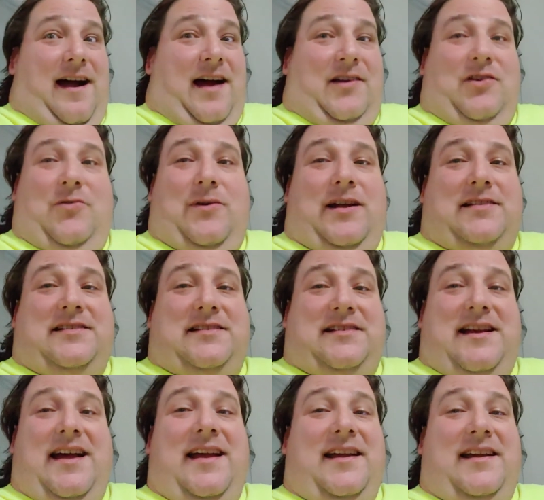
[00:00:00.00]
I don't know what else to
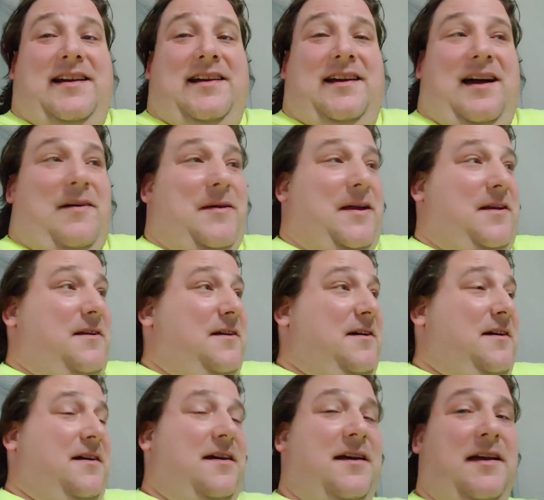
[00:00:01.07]
say. I mean,
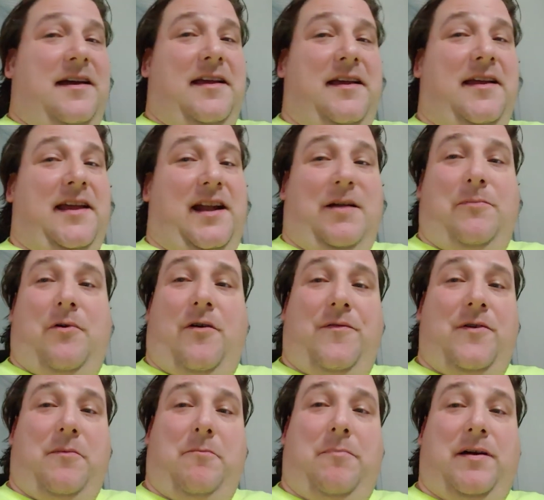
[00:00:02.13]
get up
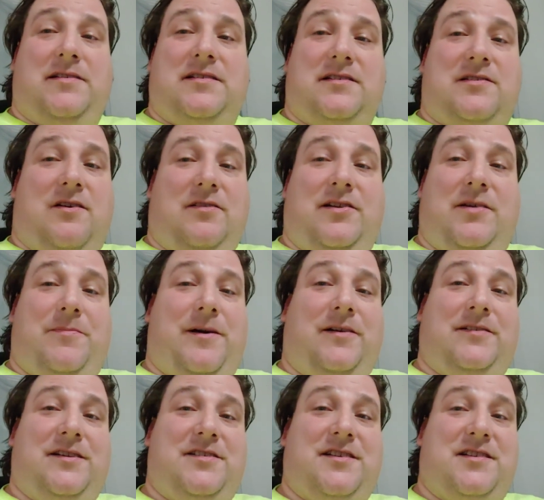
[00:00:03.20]
off your butts and talk to your
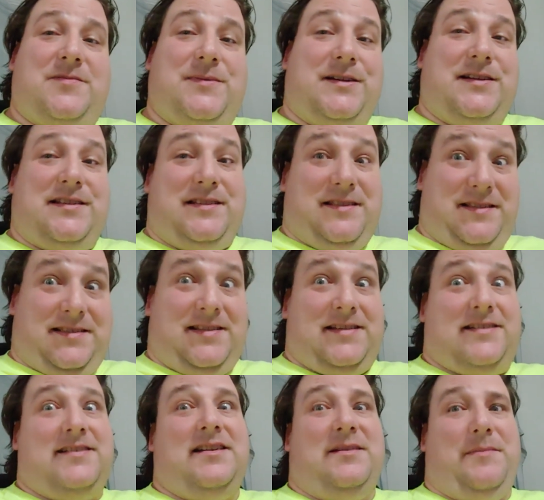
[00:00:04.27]
politicians because
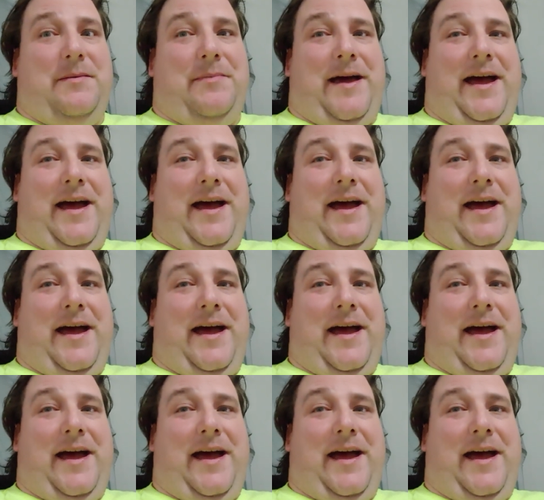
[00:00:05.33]
this is going to be